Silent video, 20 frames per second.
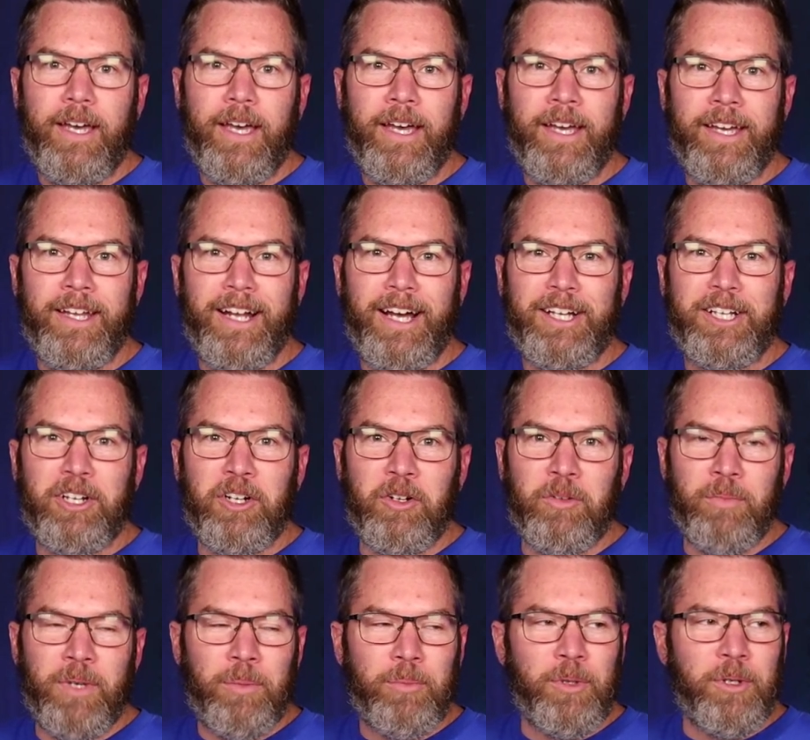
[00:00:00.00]
And I can
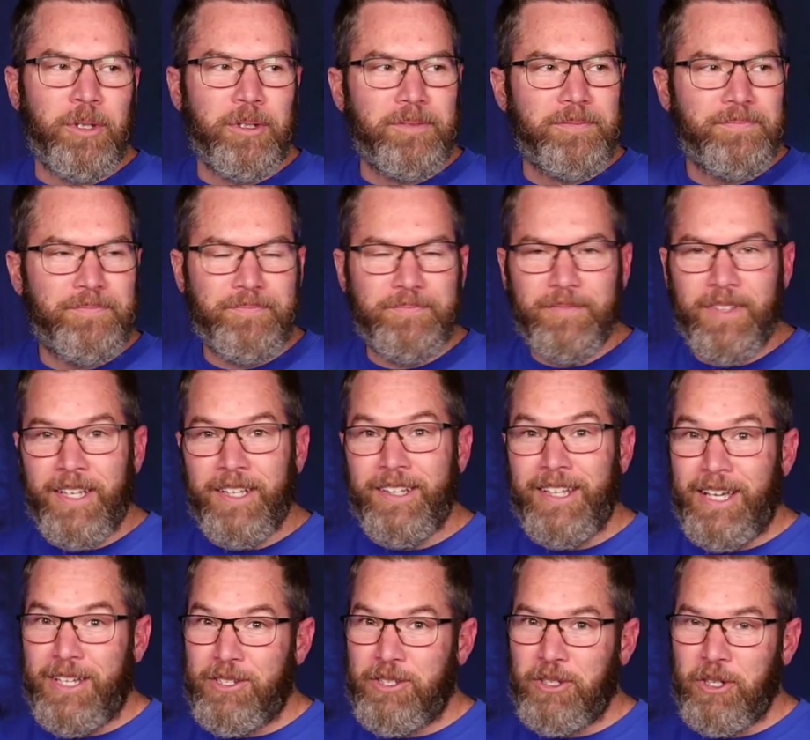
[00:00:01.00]
remember in
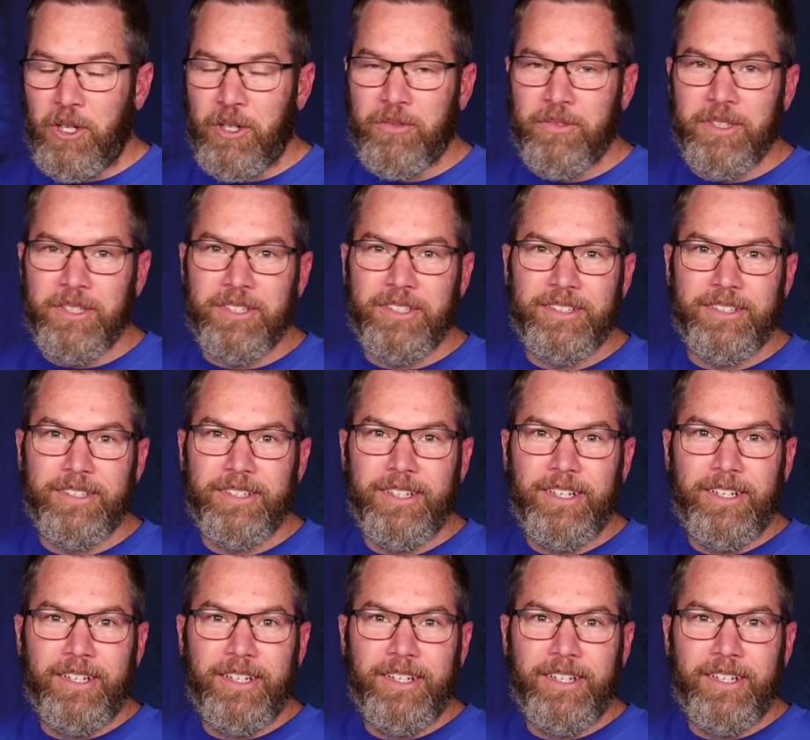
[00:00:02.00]
that service,